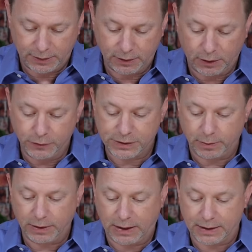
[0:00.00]
and that low
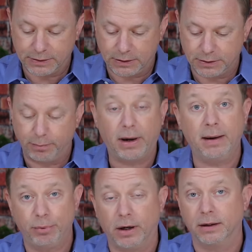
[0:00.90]
stomach acid is a
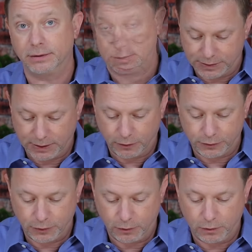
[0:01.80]
byproduct, and C O
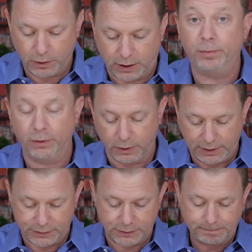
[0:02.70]
two will be
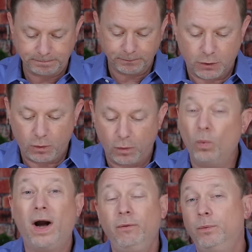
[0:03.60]
released. So
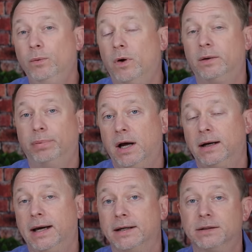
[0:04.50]
why would we want to
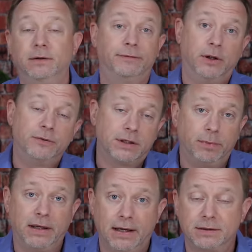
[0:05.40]
block acid if low
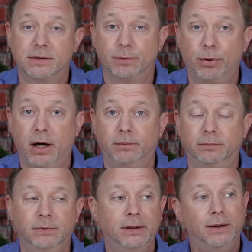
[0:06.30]
stomach acid is the problem?